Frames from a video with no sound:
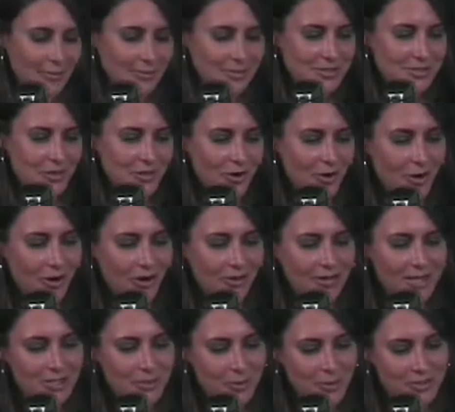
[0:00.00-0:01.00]
So the
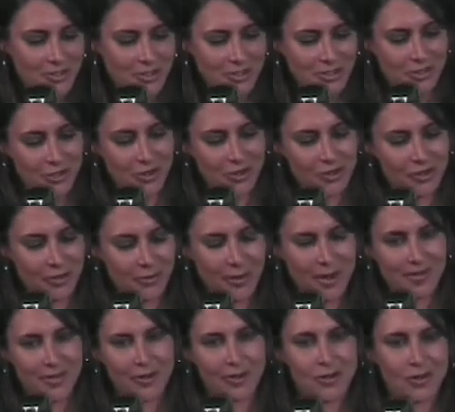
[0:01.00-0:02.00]
harlots were to circle
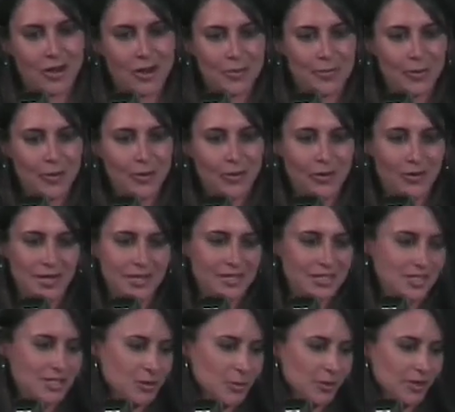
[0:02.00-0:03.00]
around the cloth bowl and
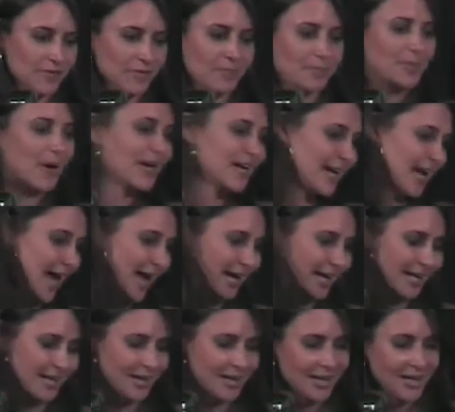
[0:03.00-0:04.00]
just sort of bite at
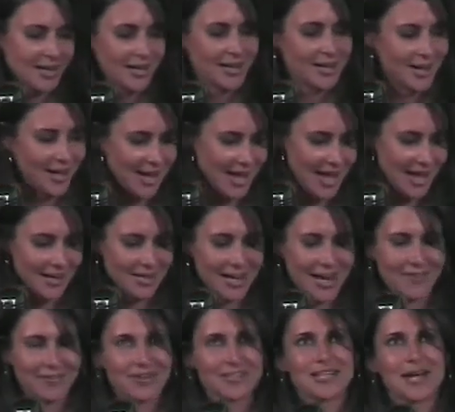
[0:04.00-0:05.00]
it, and
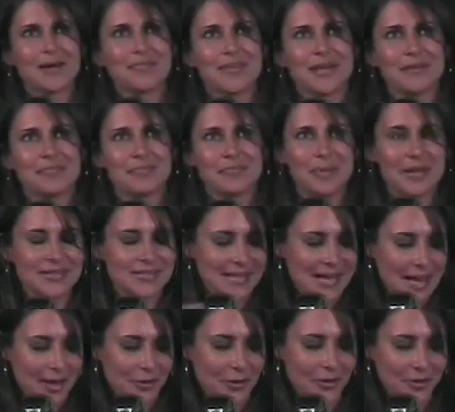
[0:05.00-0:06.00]
every time they bit
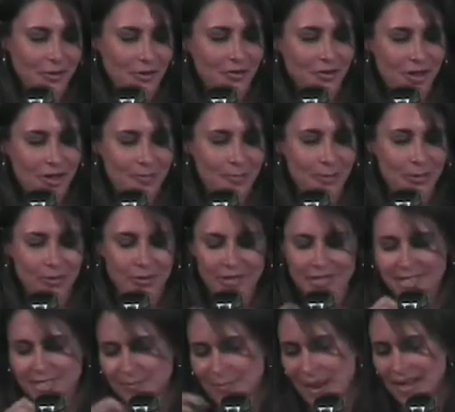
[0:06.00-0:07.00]
down on the cloth bowl
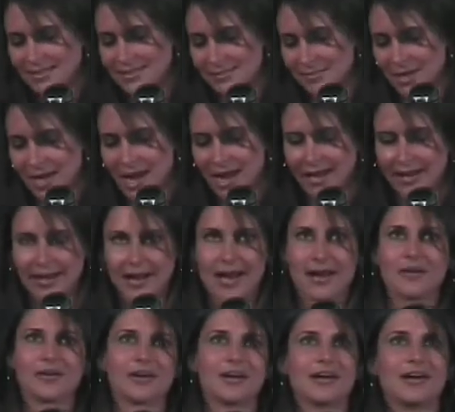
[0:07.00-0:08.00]
and spat some cotton
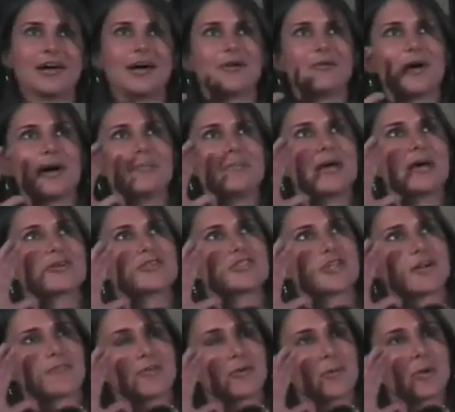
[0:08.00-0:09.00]
out, a male
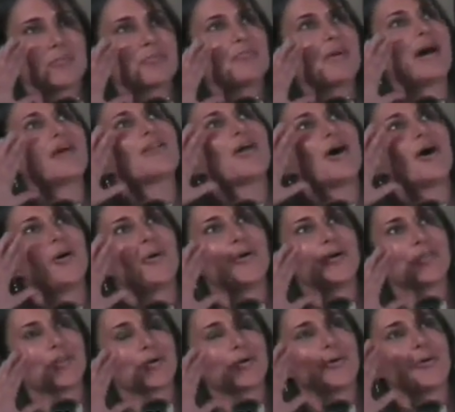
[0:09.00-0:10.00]
servant would bellow
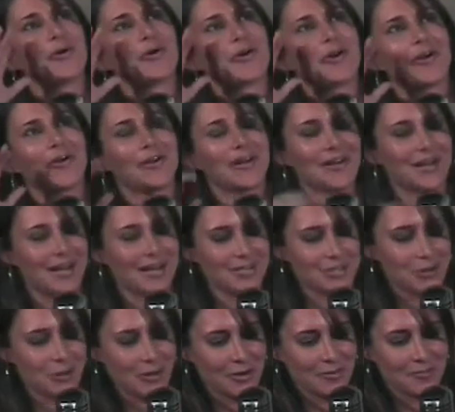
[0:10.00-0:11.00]
in the corner and
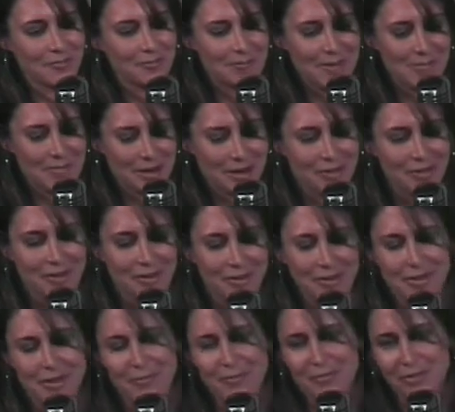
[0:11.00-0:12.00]
sort of mimic
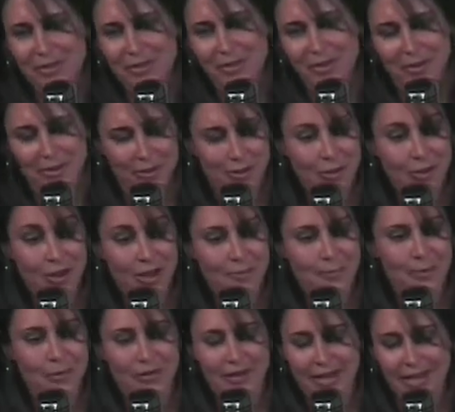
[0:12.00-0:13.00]
the
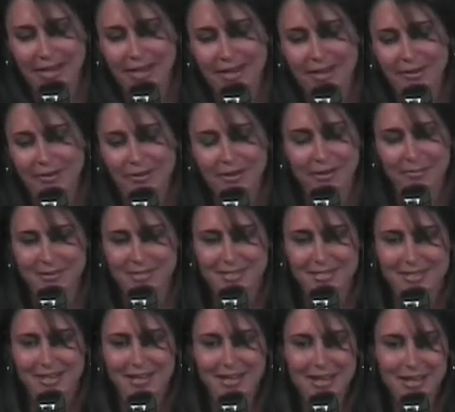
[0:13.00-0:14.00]
cloth bowl getting killed. It
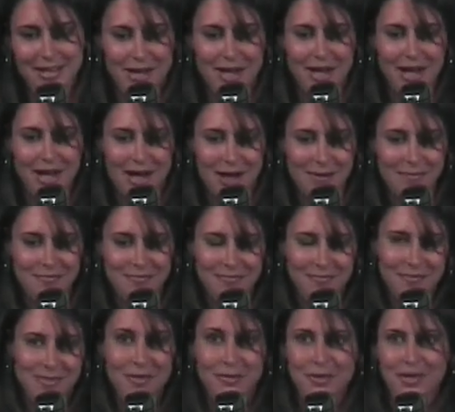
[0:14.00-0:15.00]
was,
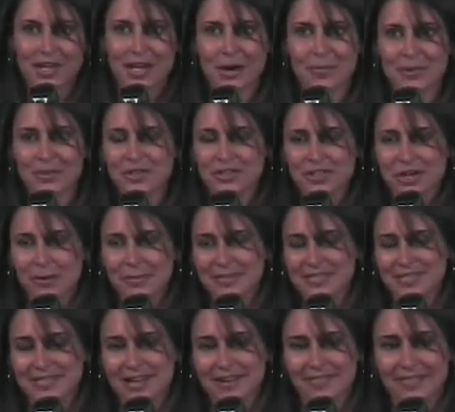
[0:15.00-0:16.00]
but the
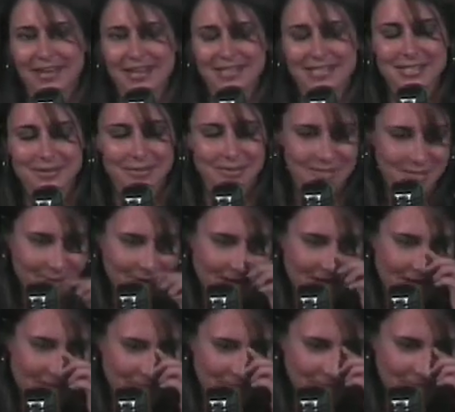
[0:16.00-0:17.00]
Germans love this. It was great.